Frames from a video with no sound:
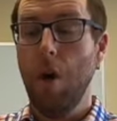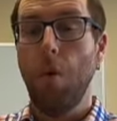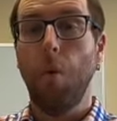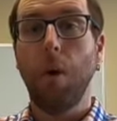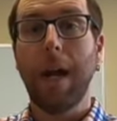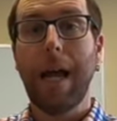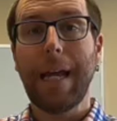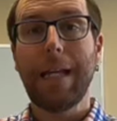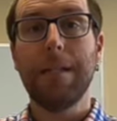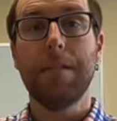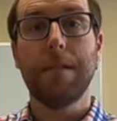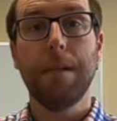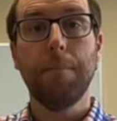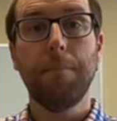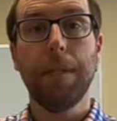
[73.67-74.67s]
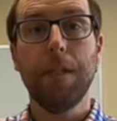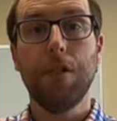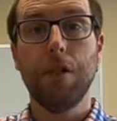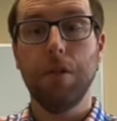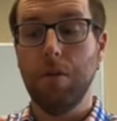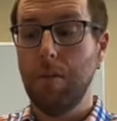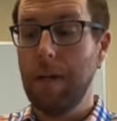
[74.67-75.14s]
what I can simply
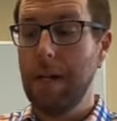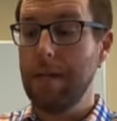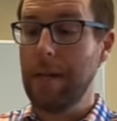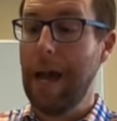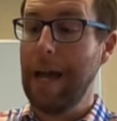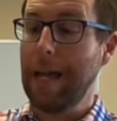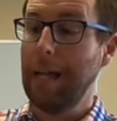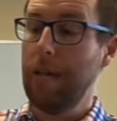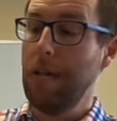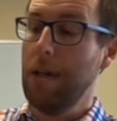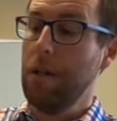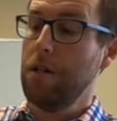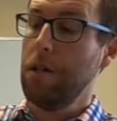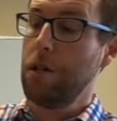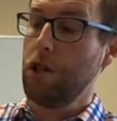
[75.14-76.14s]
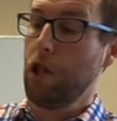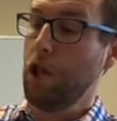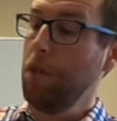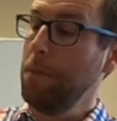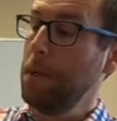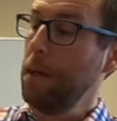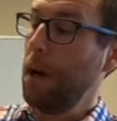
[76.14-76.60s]
do is I can
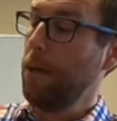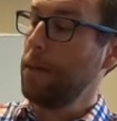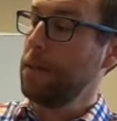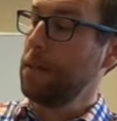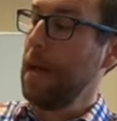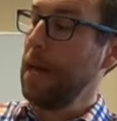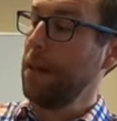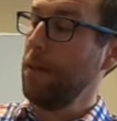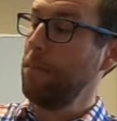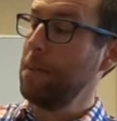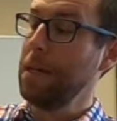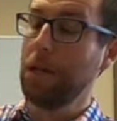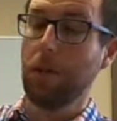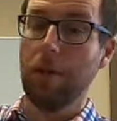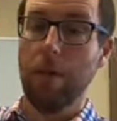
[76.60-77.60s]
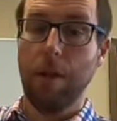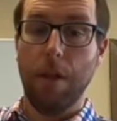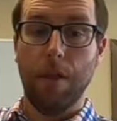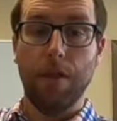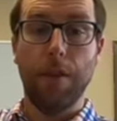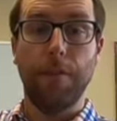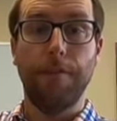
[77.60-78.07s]
determine on the side of the beaker
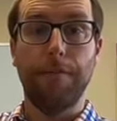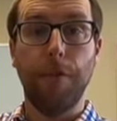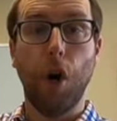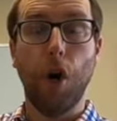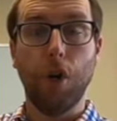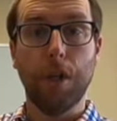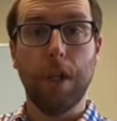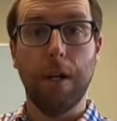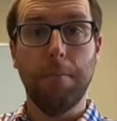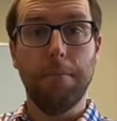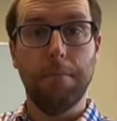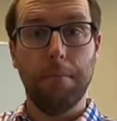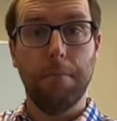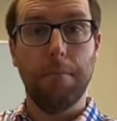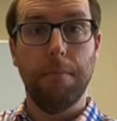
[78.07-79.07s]
the volume